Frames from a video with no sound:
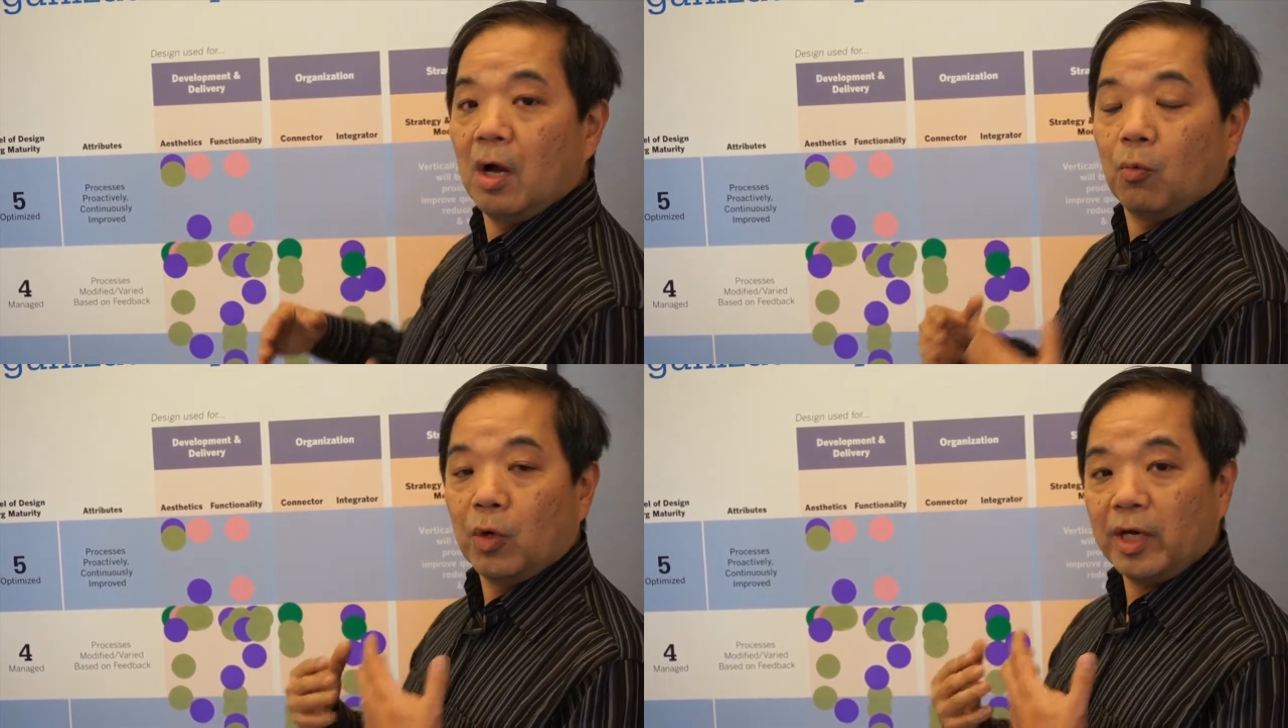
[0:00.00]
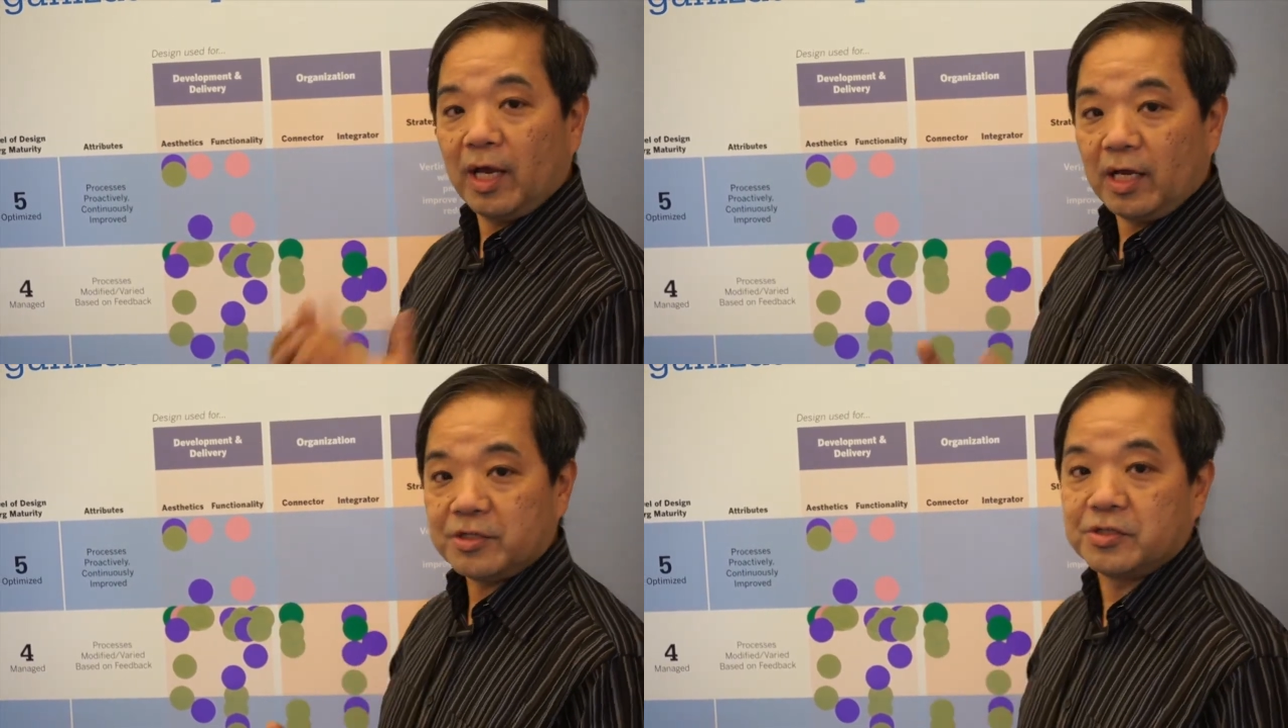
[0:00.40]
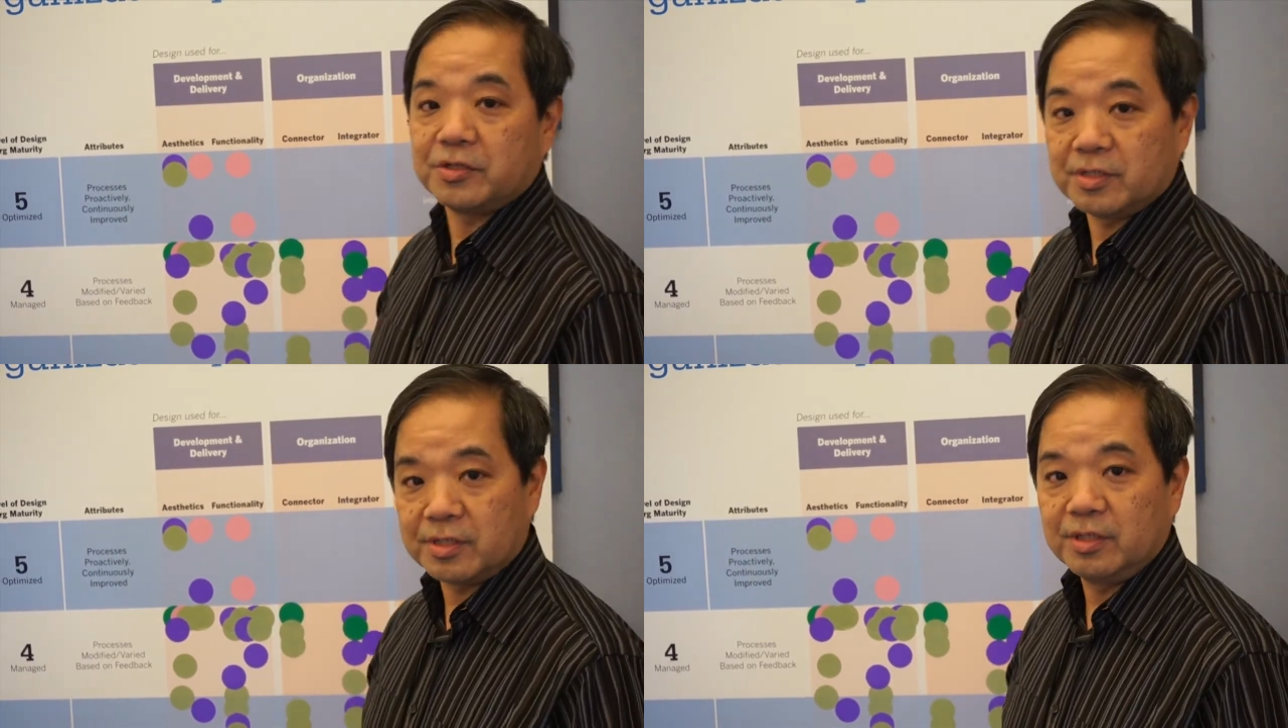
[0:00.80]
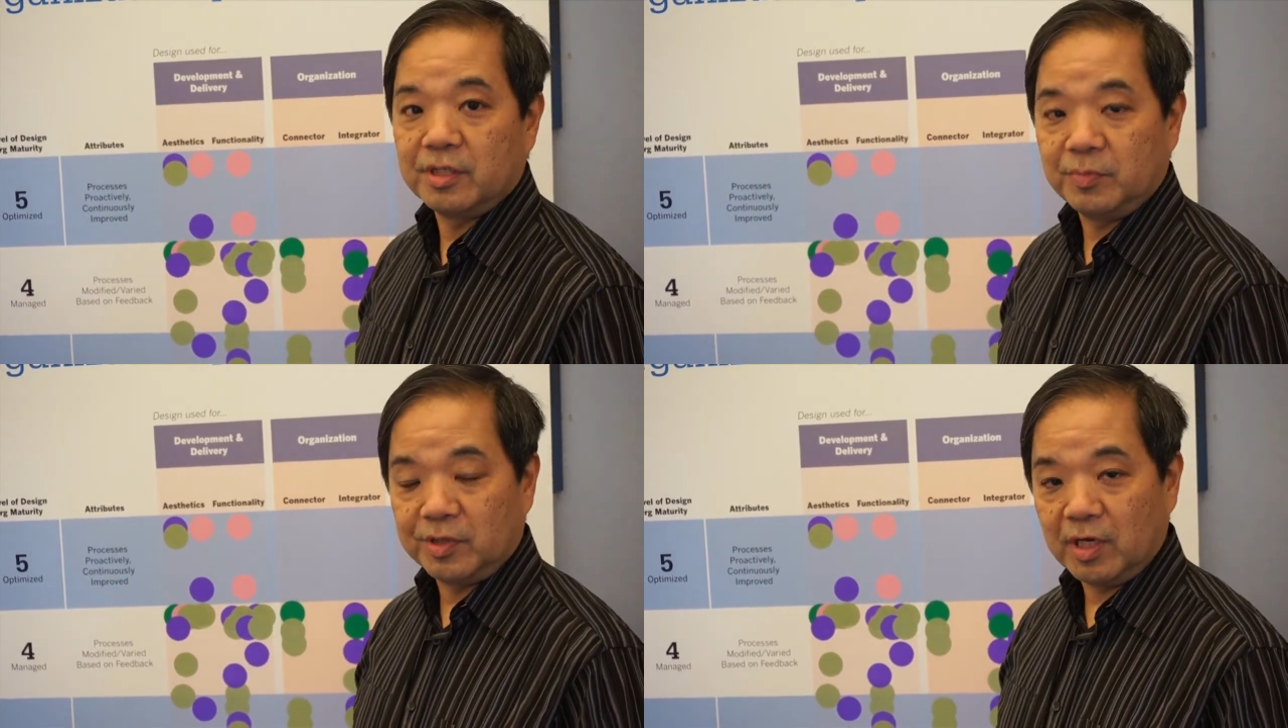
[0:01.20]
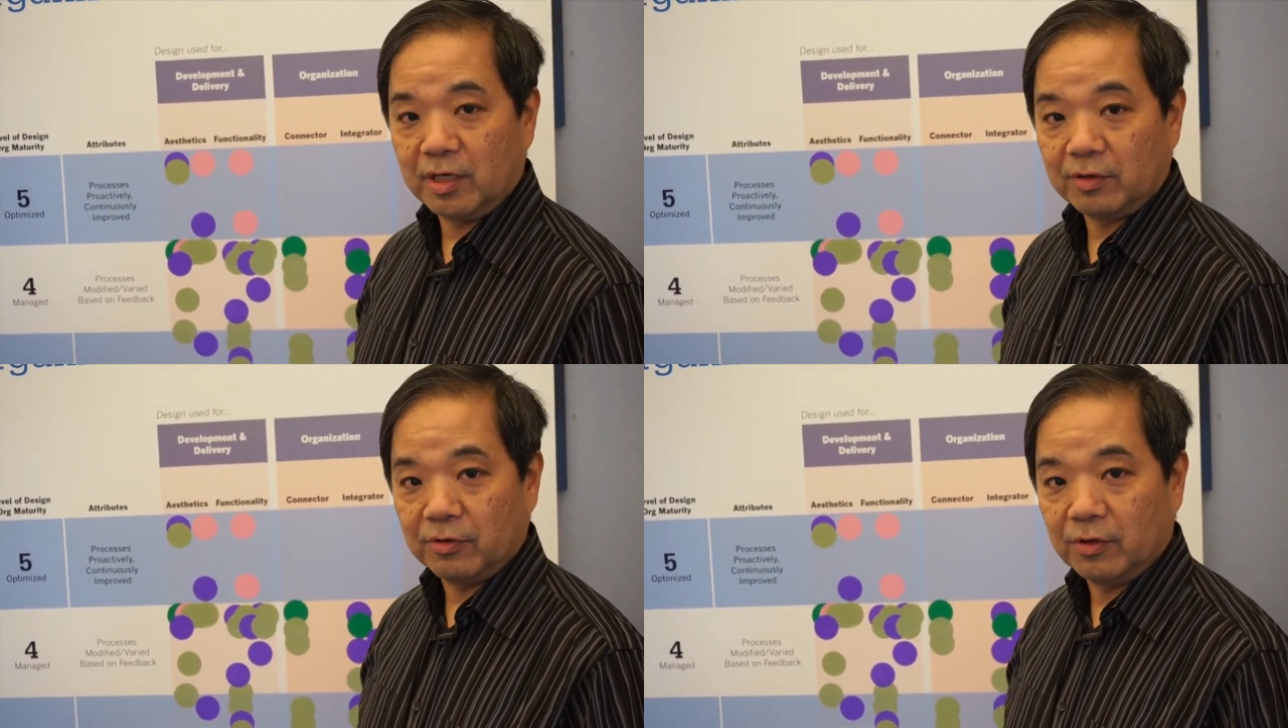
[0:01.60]
What actions need to be
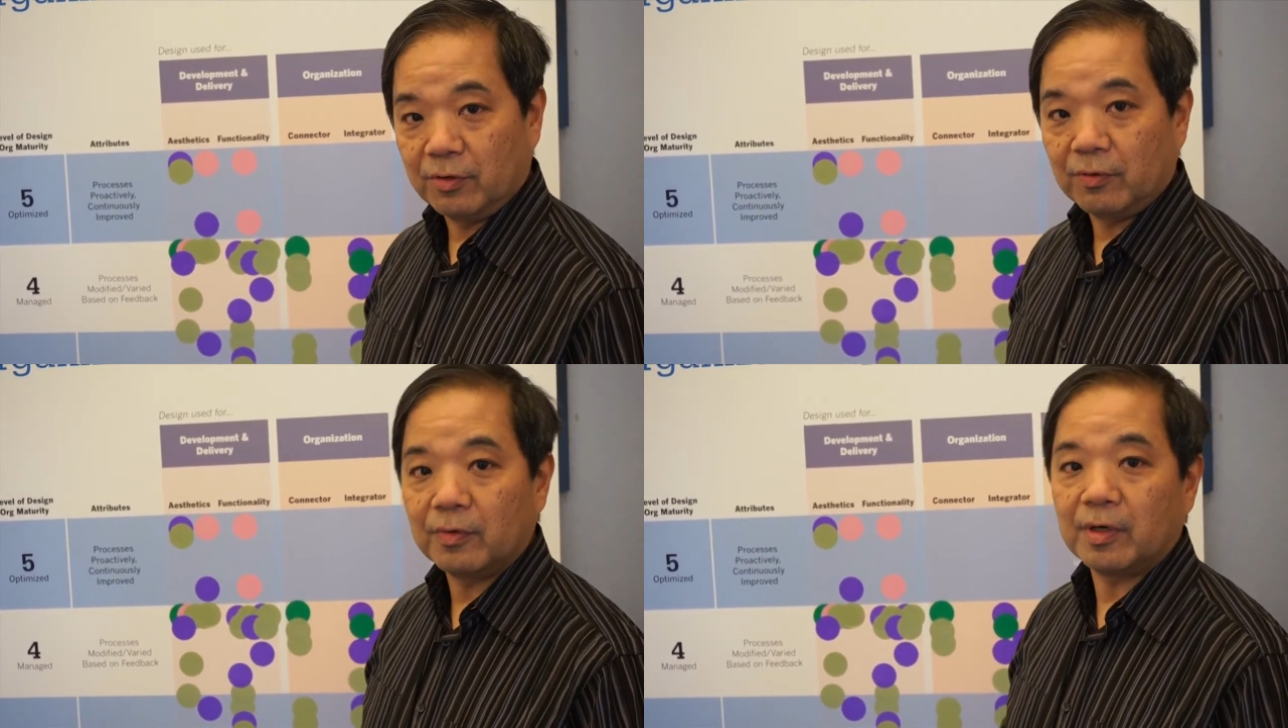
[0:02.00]
taken, though,